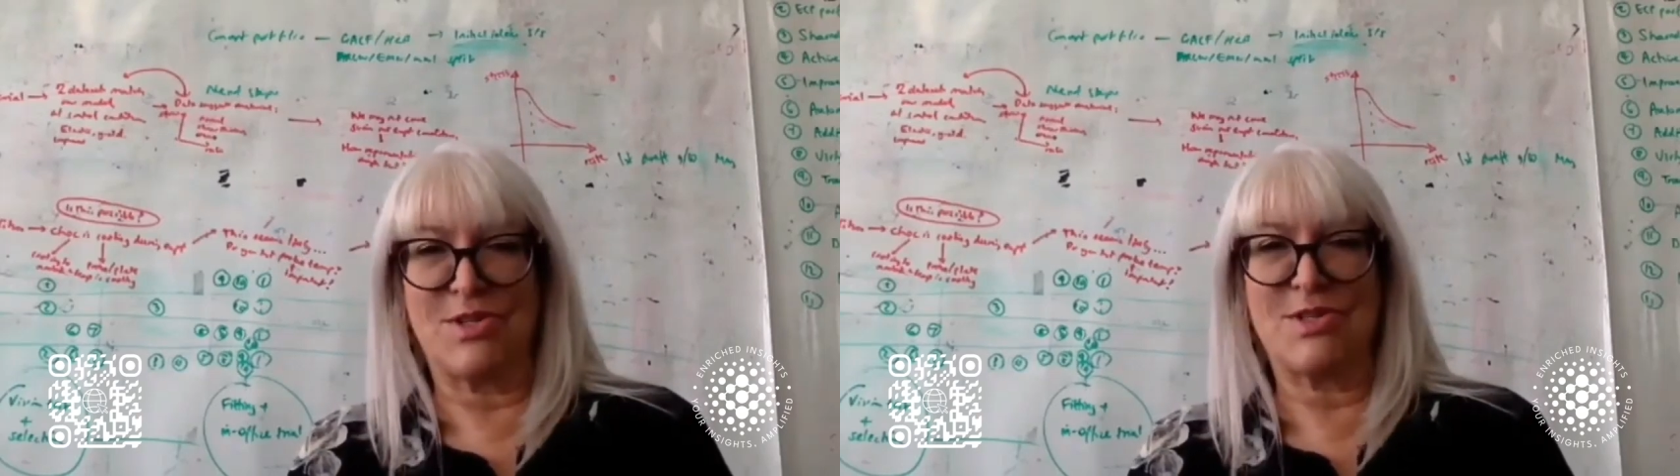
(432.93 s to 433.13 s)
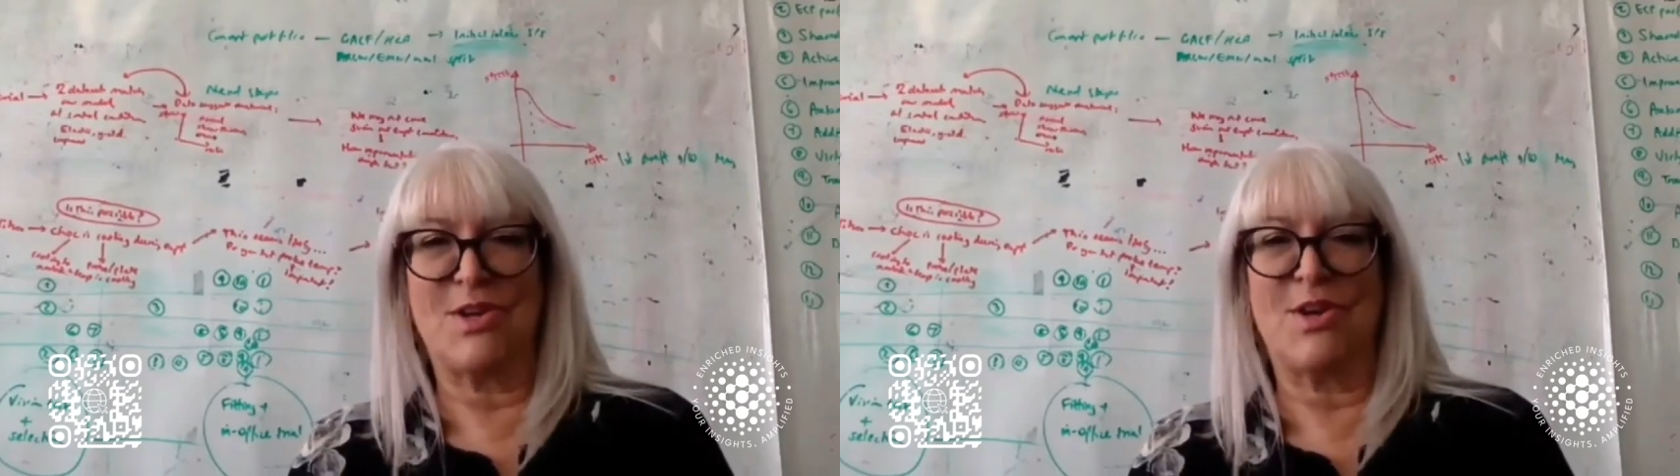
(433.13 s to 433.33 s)

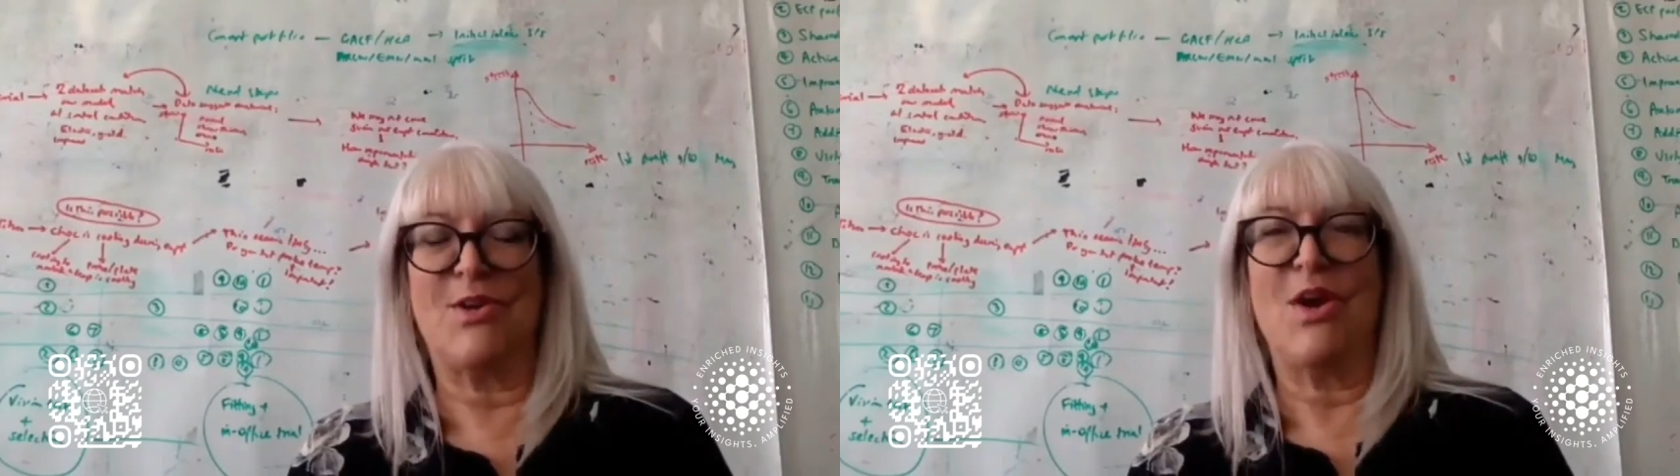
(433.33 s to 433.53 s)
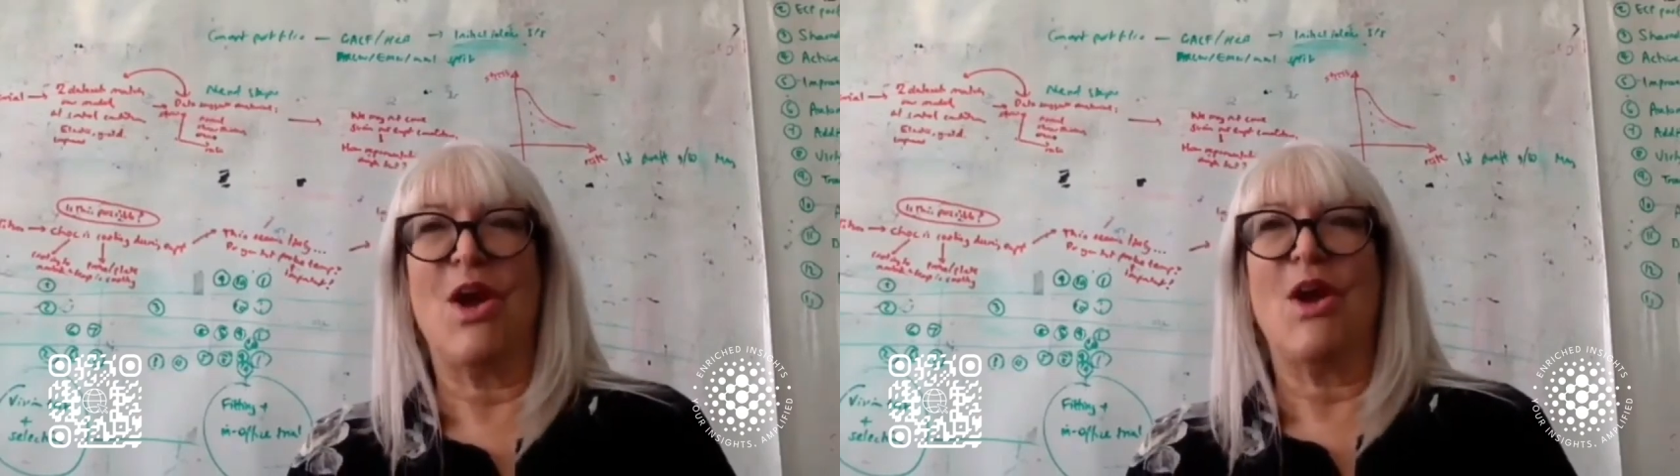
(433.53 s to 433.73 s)
So,
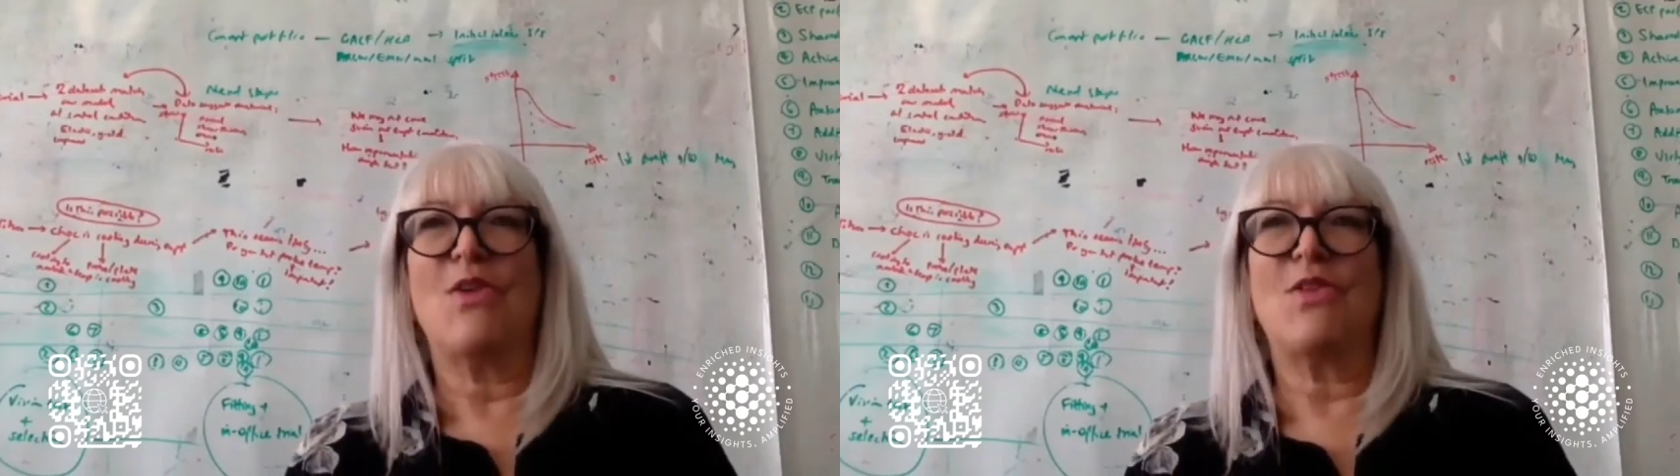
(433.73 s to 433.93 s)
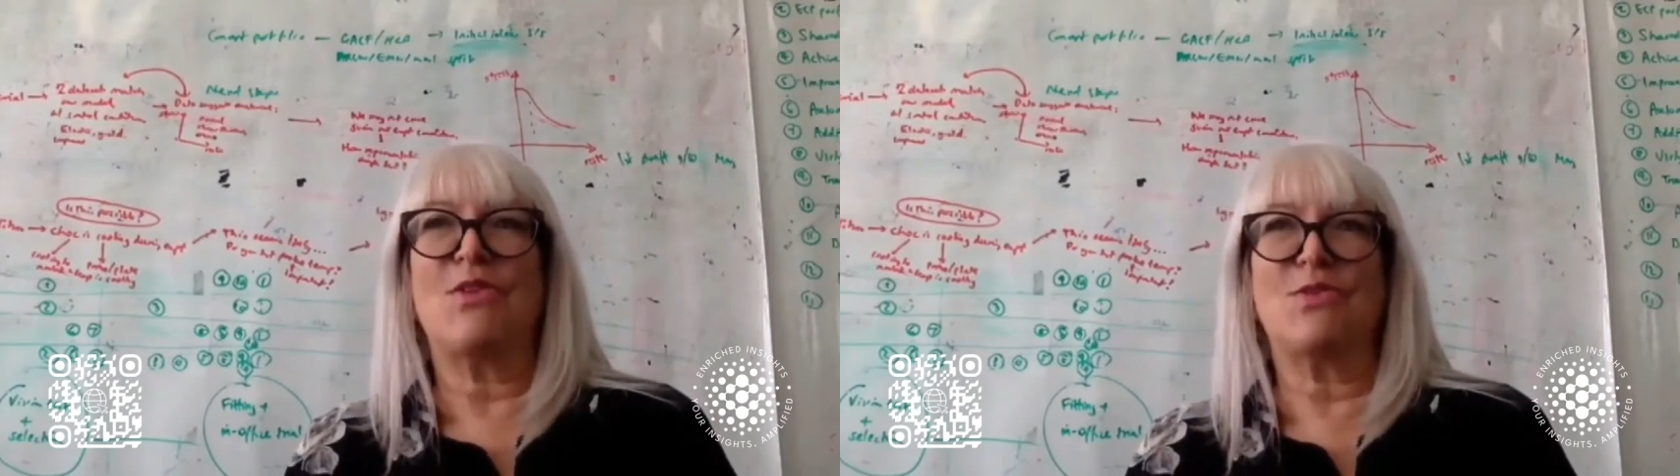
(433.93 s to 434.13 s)

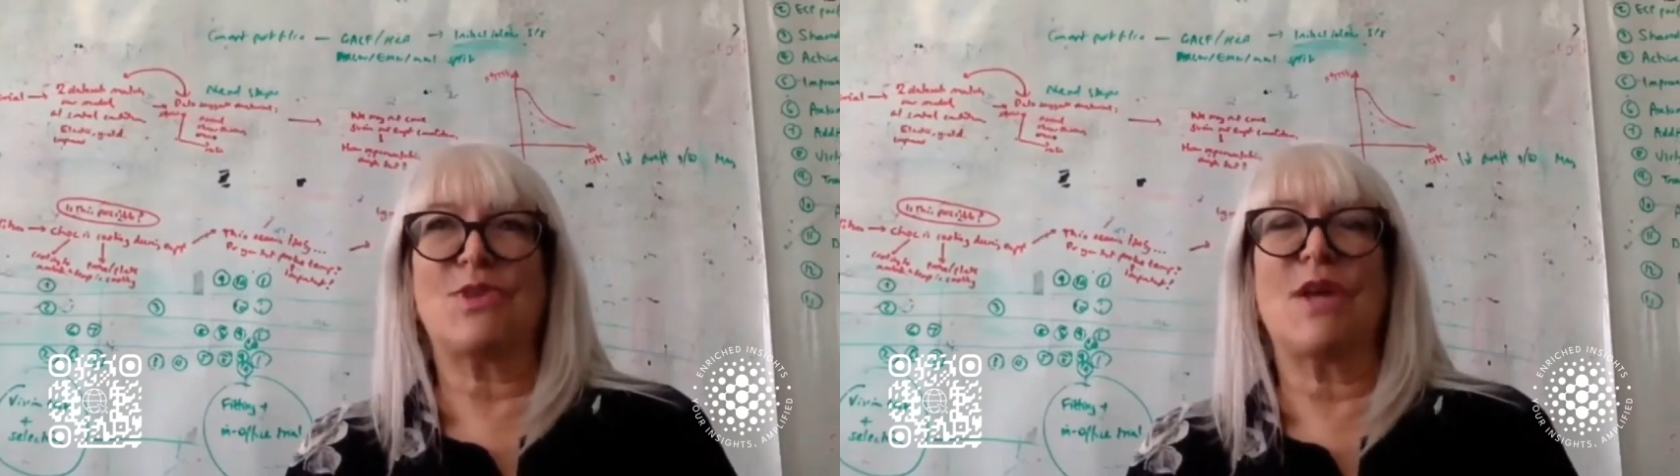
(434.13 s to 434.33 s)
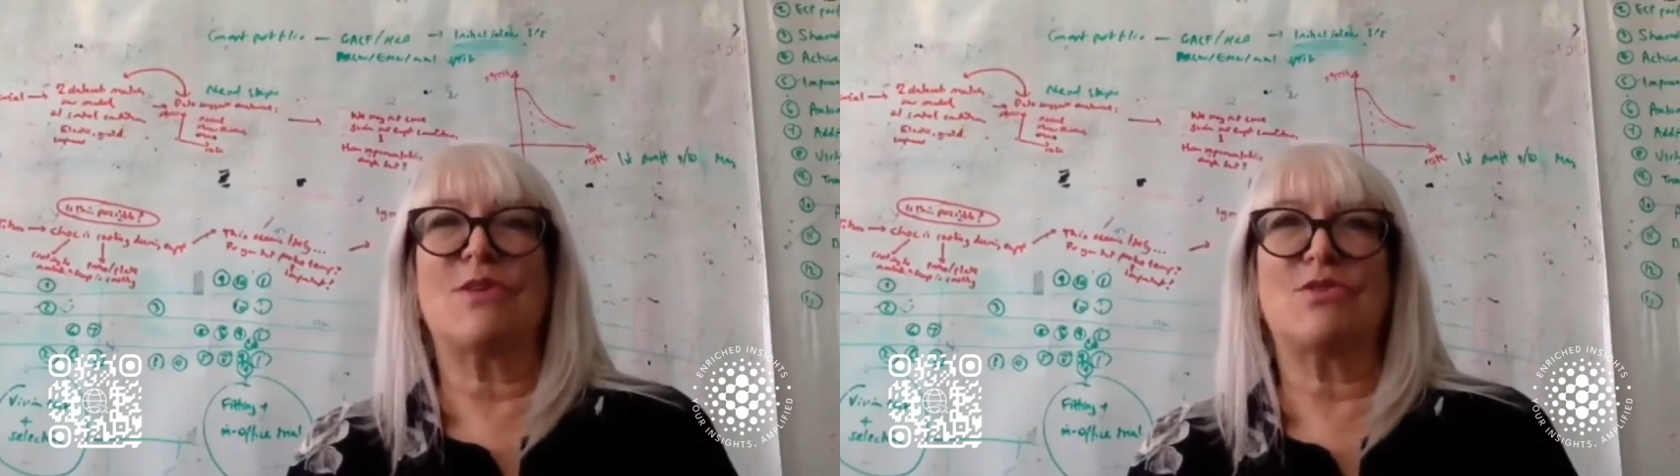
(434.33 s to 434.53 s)
you
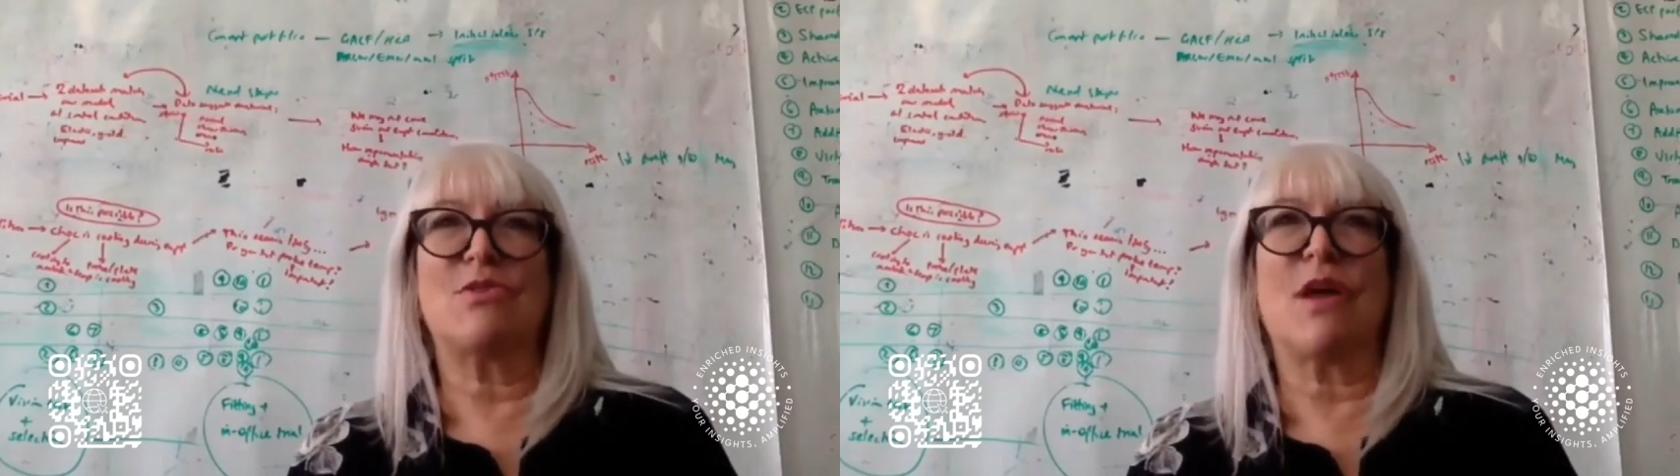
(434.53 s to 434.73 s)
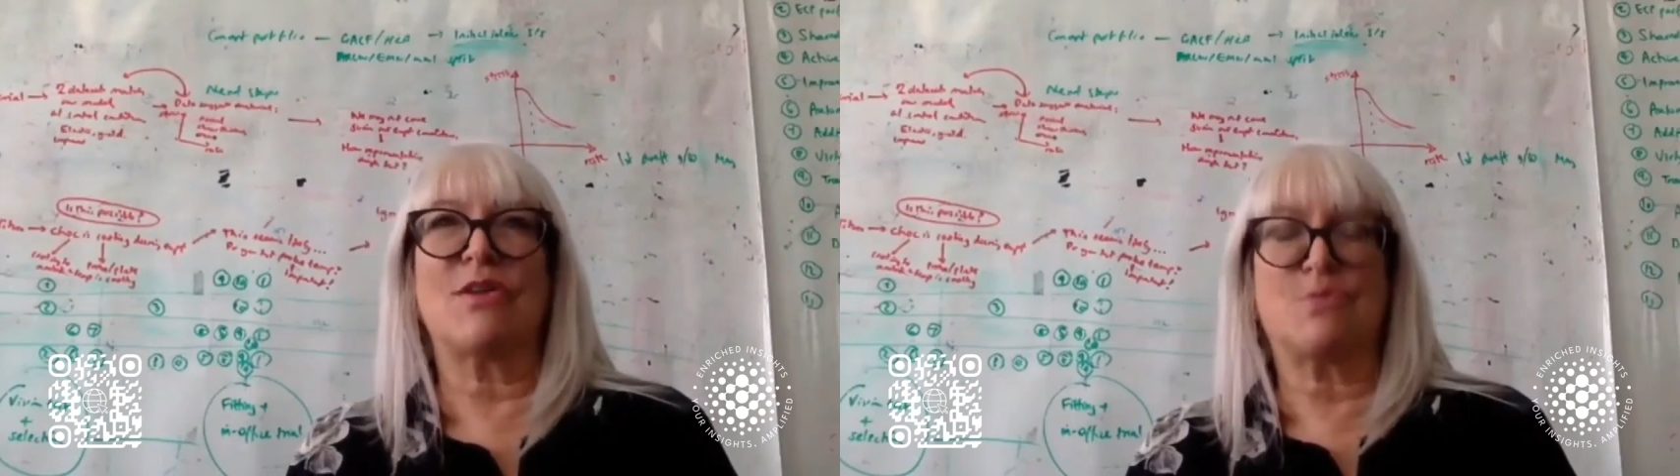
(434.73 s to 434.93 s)
say, do you
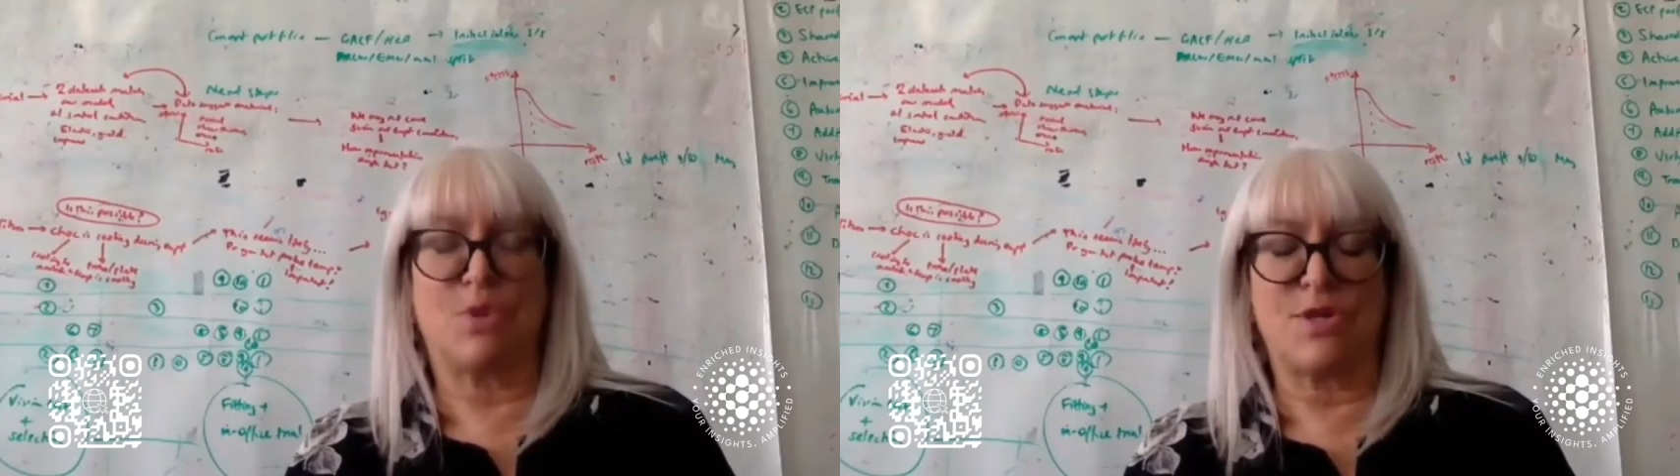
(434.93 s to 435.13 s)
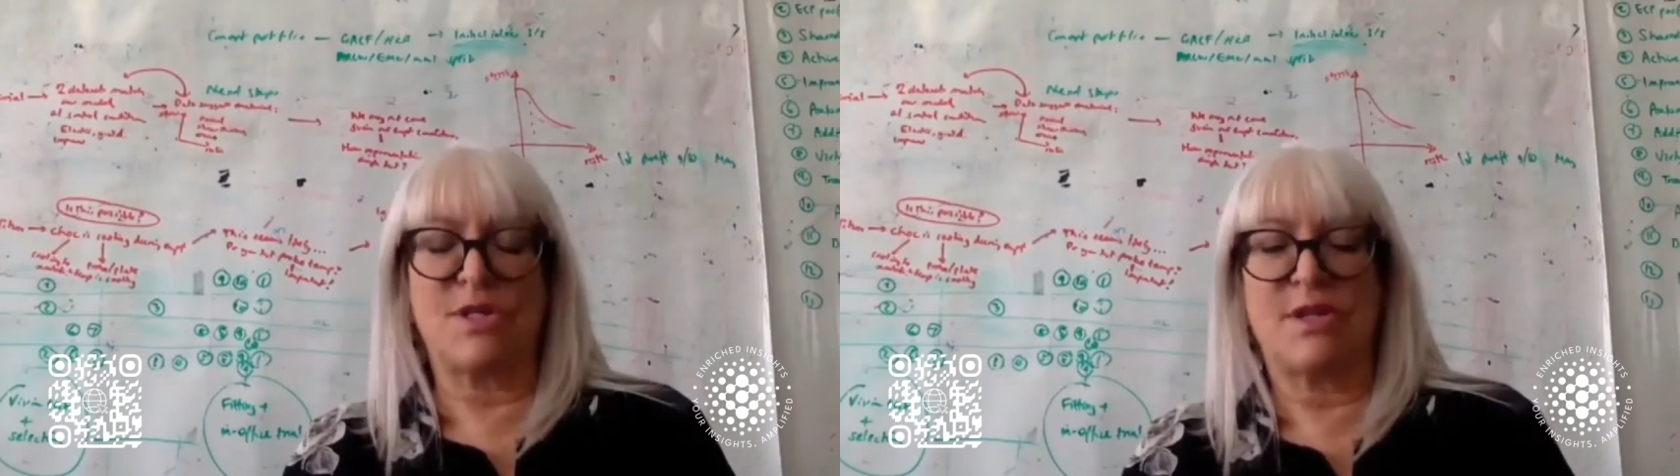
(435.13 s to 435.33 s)
like this product?